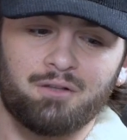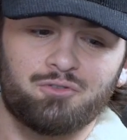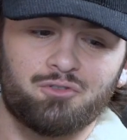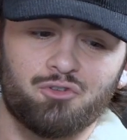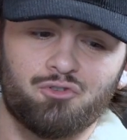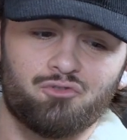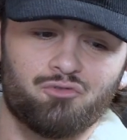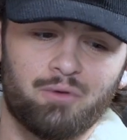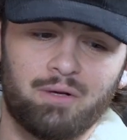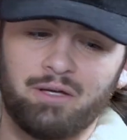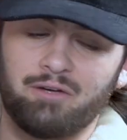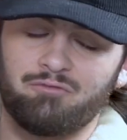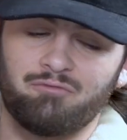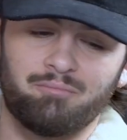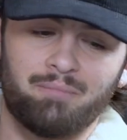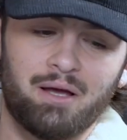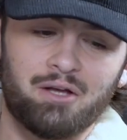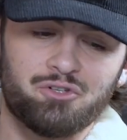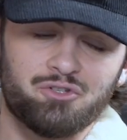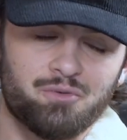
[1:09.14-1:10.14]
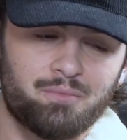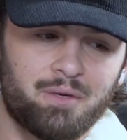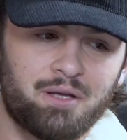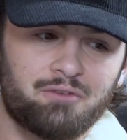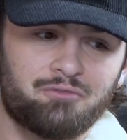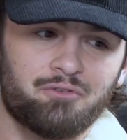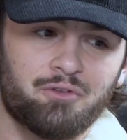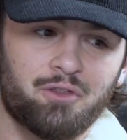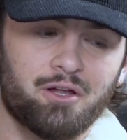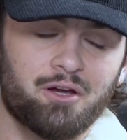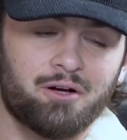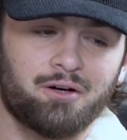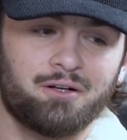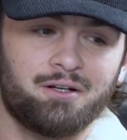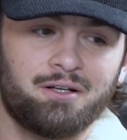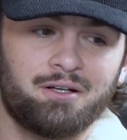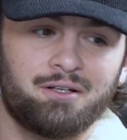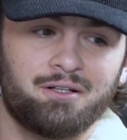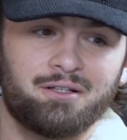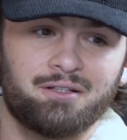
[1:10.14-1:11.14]
degree of measurement for their
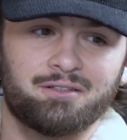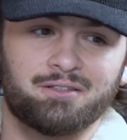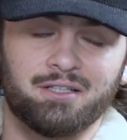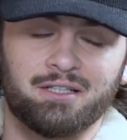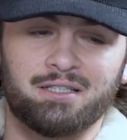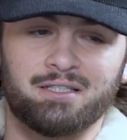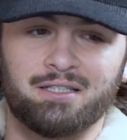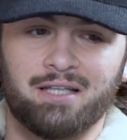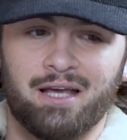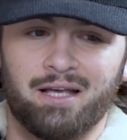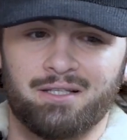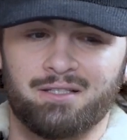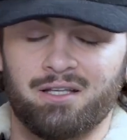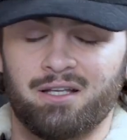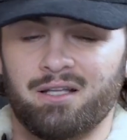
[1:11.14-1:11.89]
success,